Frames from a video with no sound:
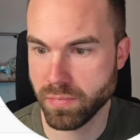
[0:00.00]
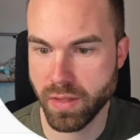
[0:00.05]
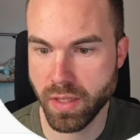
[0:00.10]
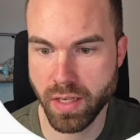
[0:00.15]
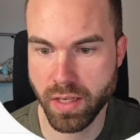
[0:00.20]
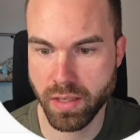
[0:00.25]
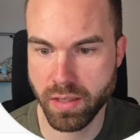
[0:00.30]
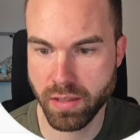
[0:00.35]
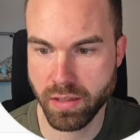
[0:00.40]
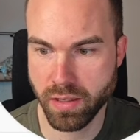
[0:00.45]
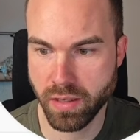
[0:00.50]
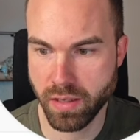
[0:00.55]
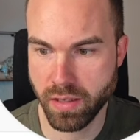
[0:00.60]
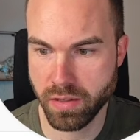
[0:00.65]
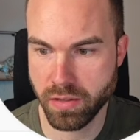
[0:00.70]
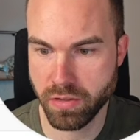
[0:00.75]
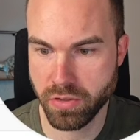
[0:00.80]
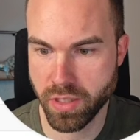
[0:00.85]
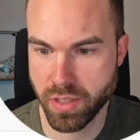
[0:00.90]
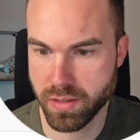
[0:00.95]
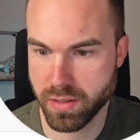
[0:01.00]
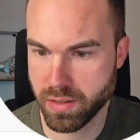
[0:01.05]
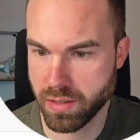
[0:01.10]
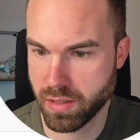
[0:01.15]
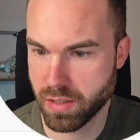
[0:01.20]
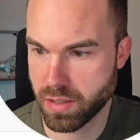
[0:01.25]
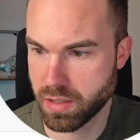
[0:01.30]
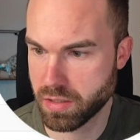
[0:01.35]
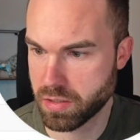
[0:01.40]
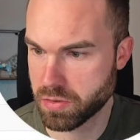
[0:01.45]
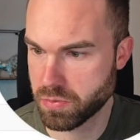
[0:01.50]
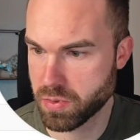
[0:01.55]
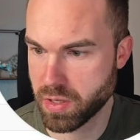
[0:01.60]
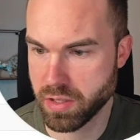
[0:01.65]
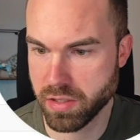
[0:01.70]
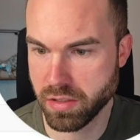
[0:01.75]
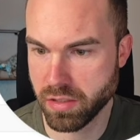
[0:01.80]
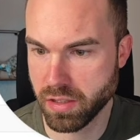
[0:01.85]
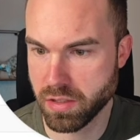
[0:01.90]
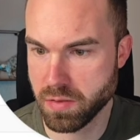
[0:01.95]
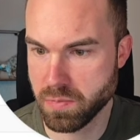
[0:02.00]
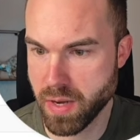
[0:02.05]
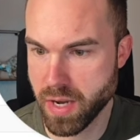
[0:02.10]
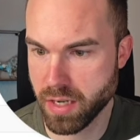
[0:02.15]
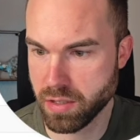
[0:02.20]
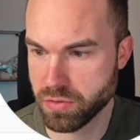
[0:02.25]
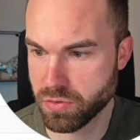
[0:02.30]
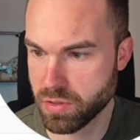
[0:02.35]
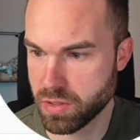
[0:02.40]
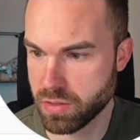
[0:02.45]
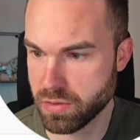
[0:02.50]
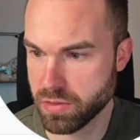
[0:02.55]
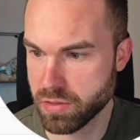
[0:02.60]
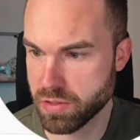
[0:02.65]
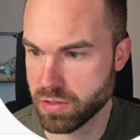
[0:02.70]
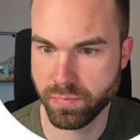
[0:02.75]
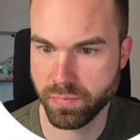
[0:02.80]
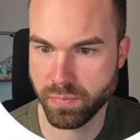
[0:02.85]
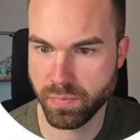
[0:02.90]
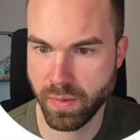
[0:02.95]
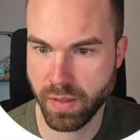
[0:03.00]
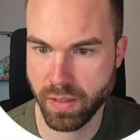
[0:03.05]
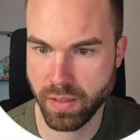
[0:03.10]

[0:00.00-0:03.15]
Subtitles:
And again, you can see that it's running in the background.